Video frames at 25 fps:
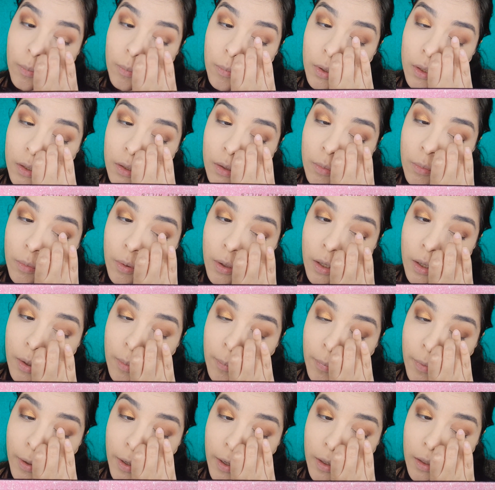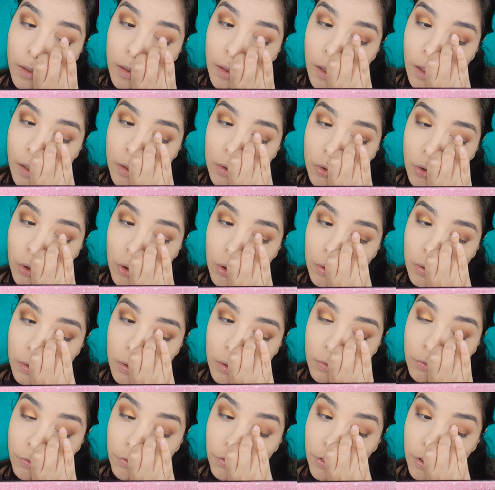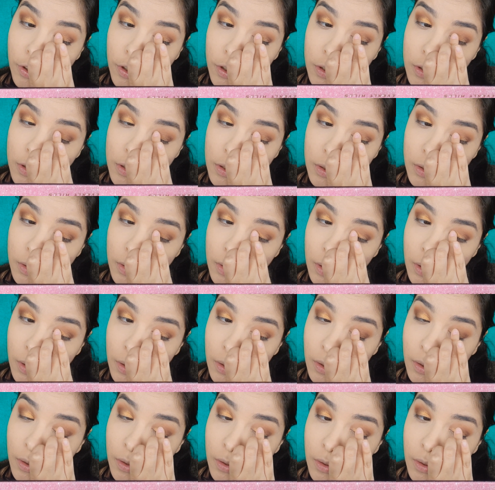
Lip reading: but I'm gonna pack that on first.